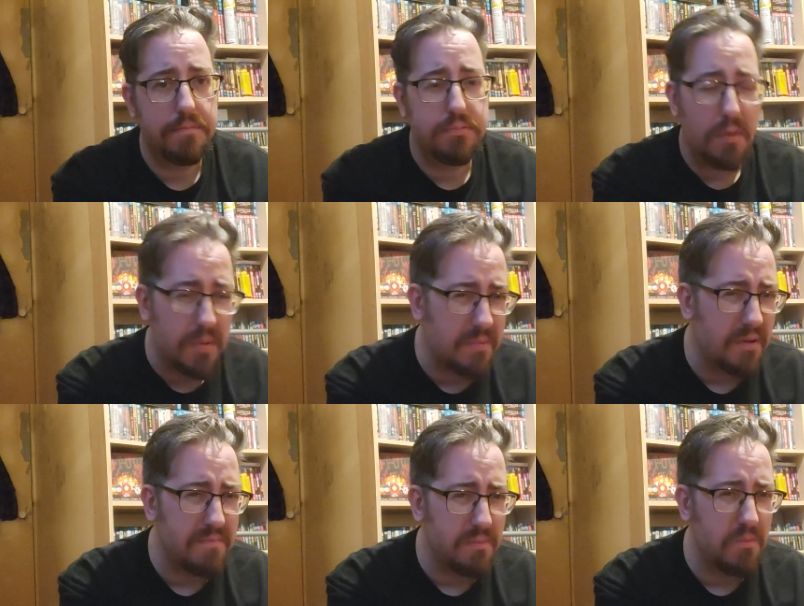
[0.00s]
probably
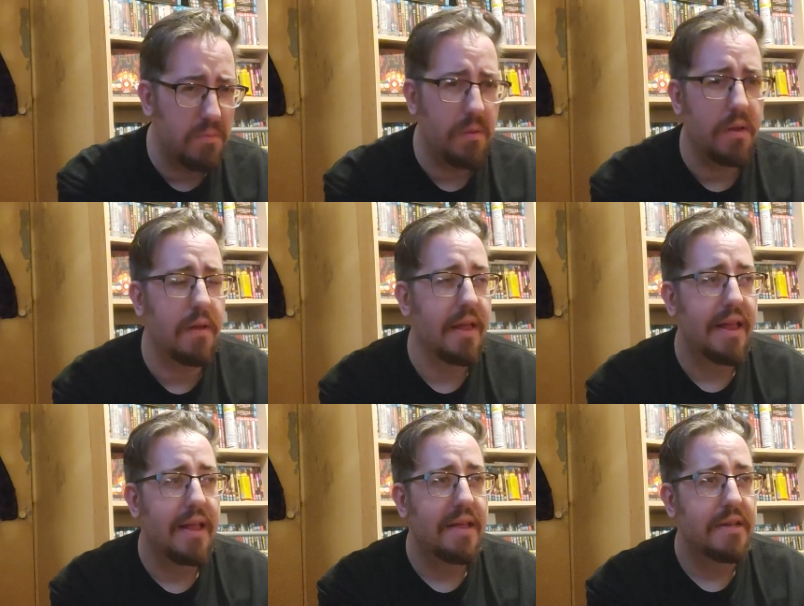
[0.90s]
my
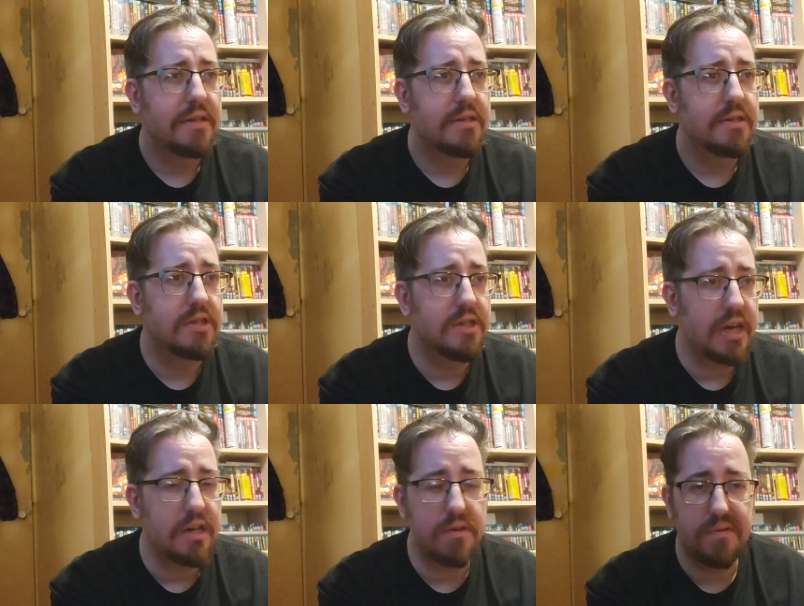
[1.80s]

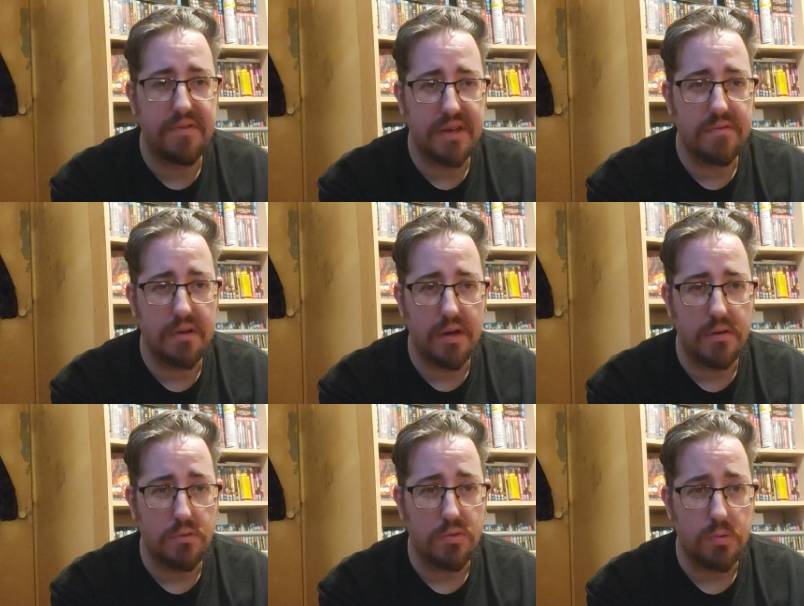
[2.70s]
second favourite
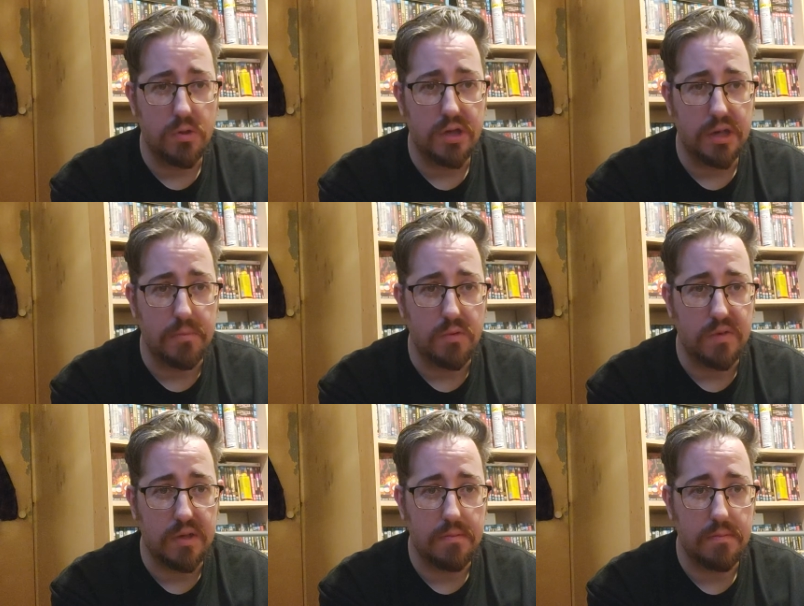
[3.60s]
Arnold Schwarzenegger
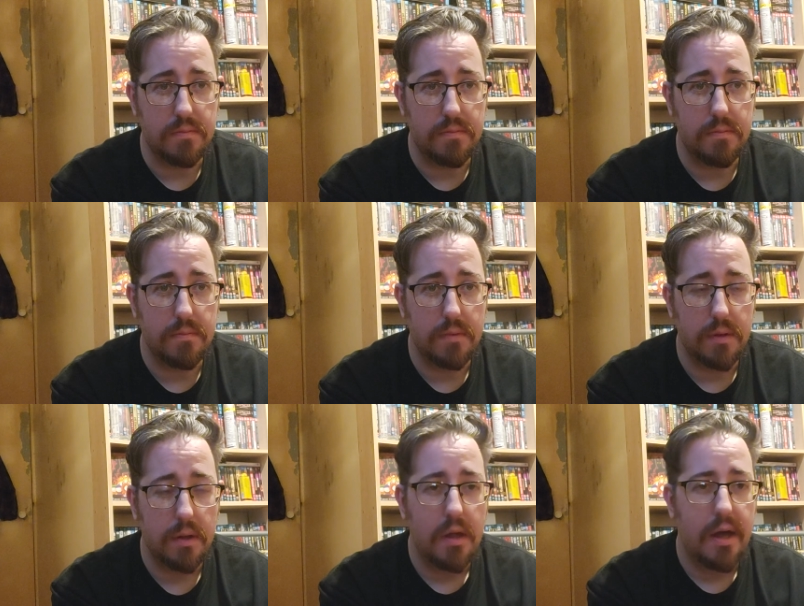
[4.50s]
movie.
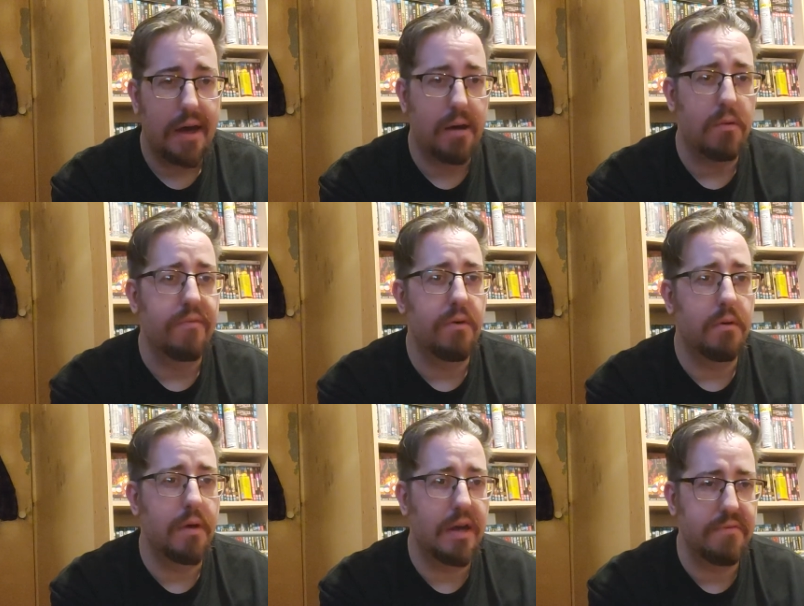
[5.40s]
Out of
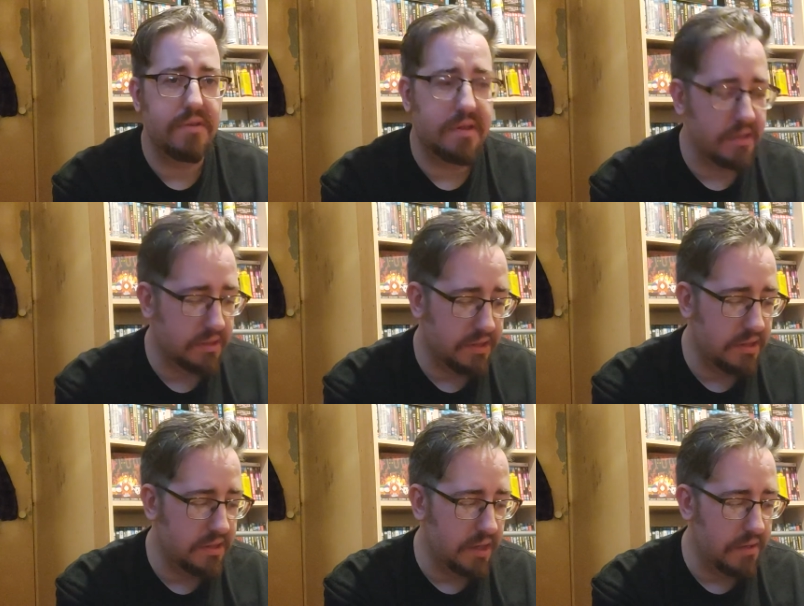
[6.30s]
everything that
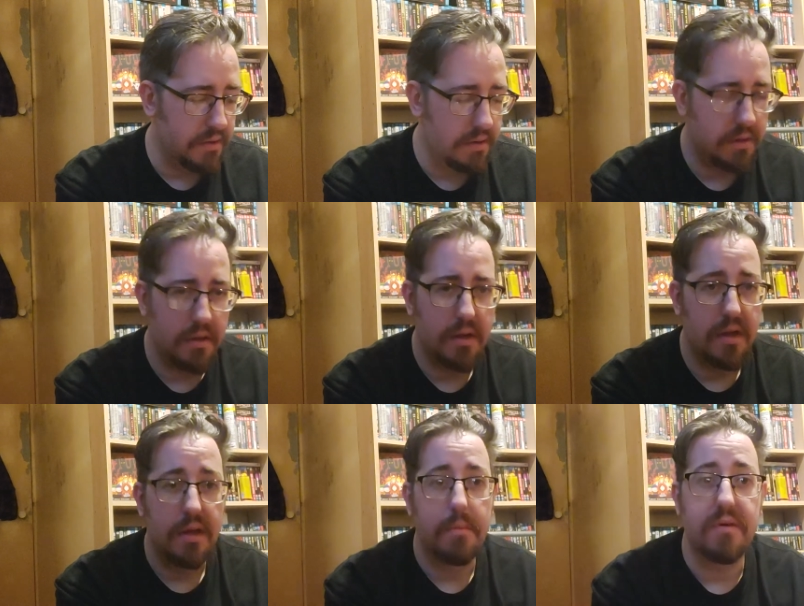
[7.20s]
he's done,
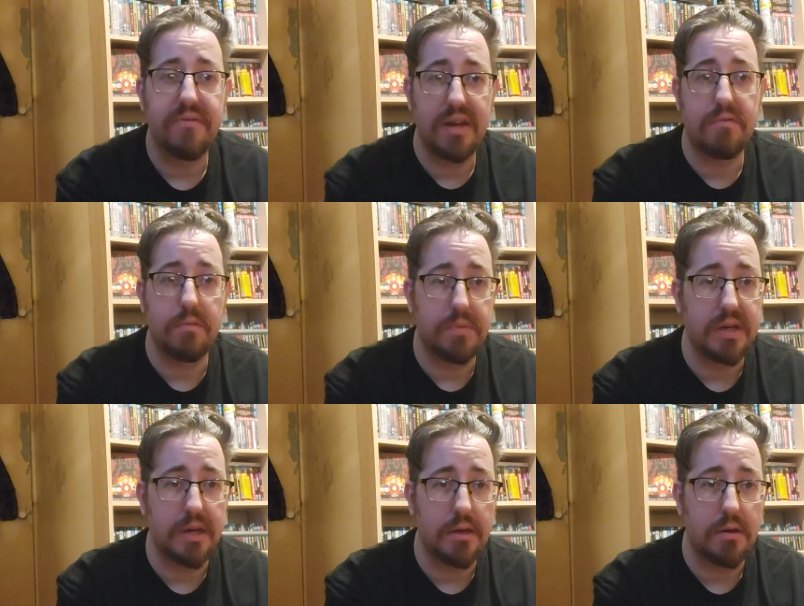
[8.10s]
my favourite
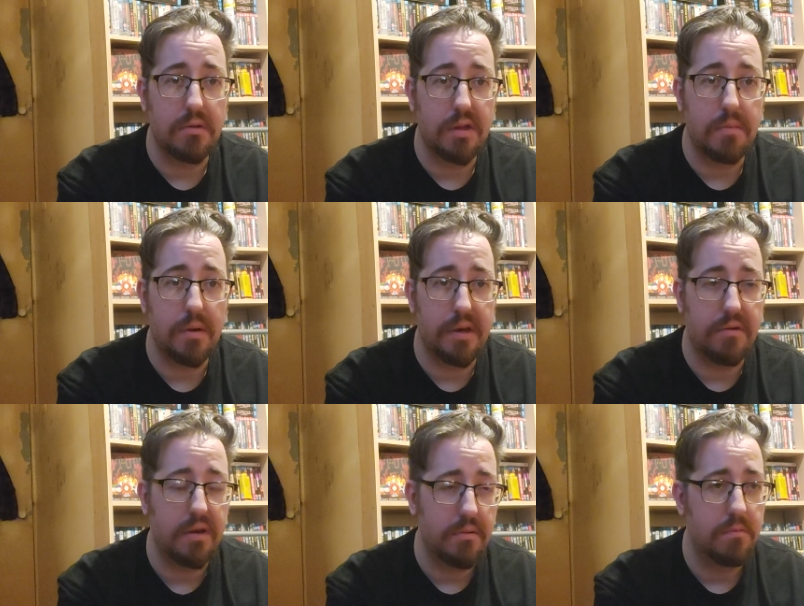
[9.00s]
being Conan the
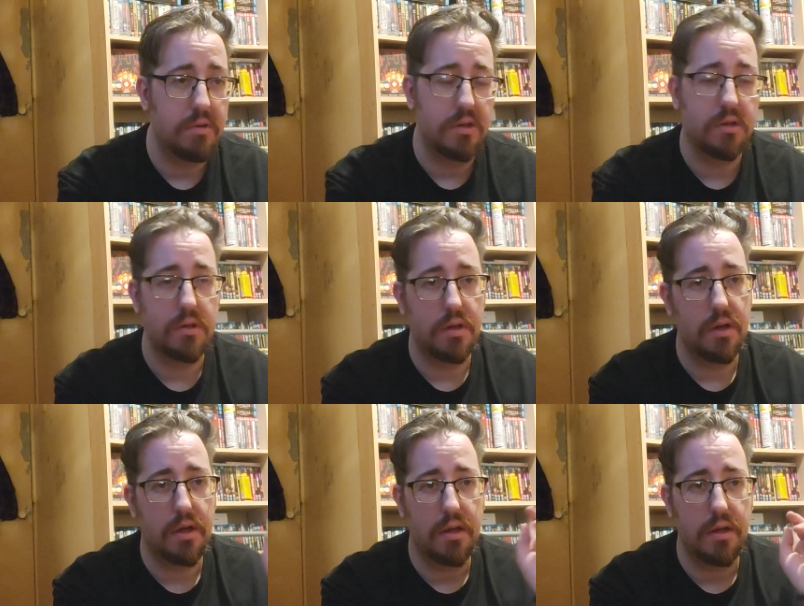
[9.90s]
Barbarian, which
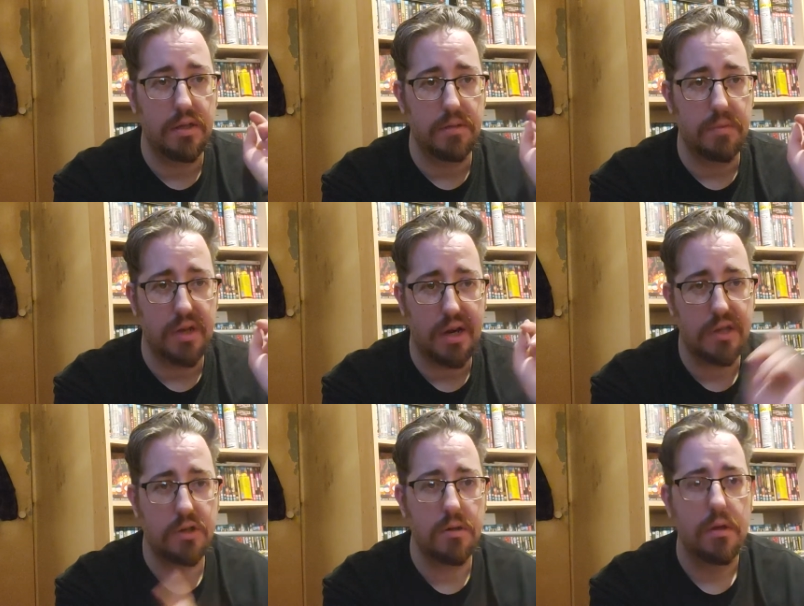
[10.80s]
is in my
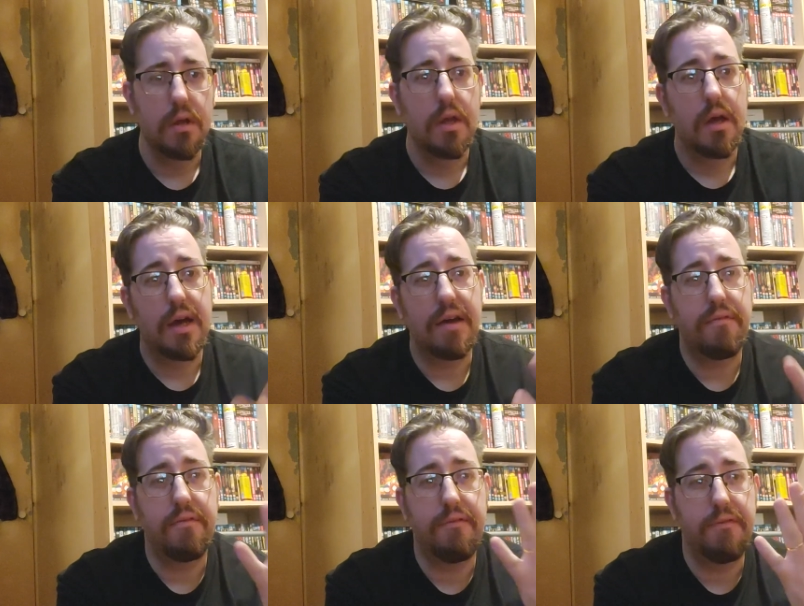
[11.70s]
collection. I have
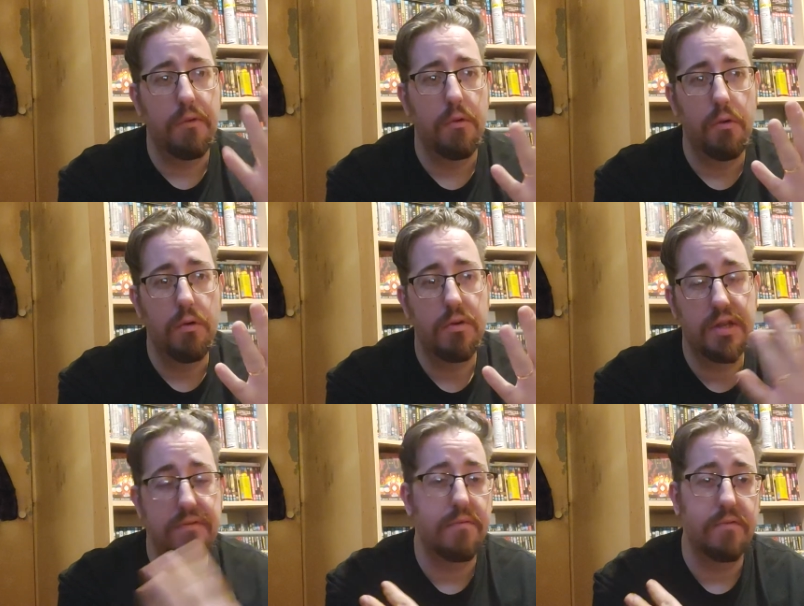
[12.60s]
4
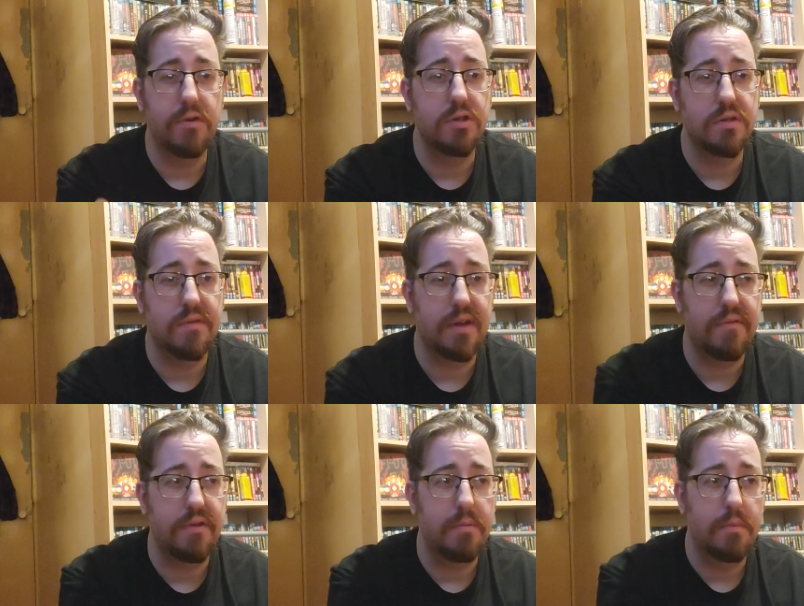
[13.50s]
different versions of that
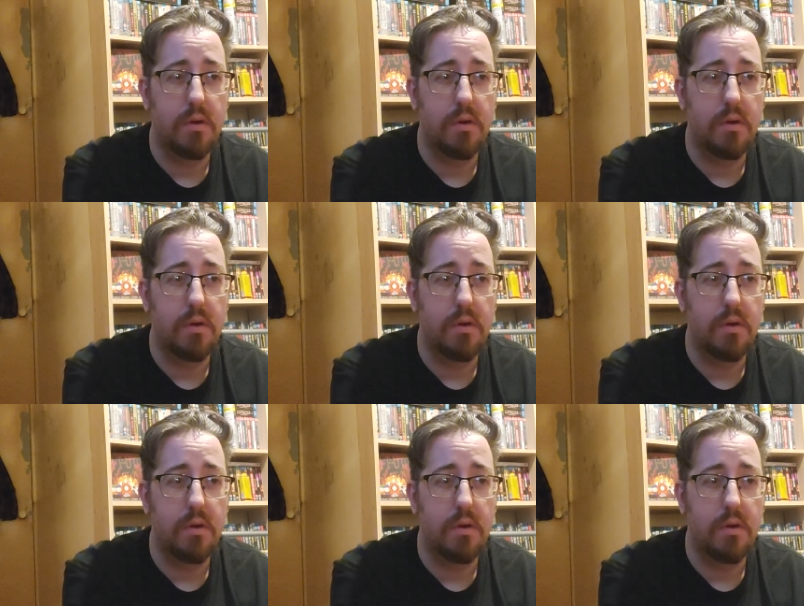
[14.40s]
film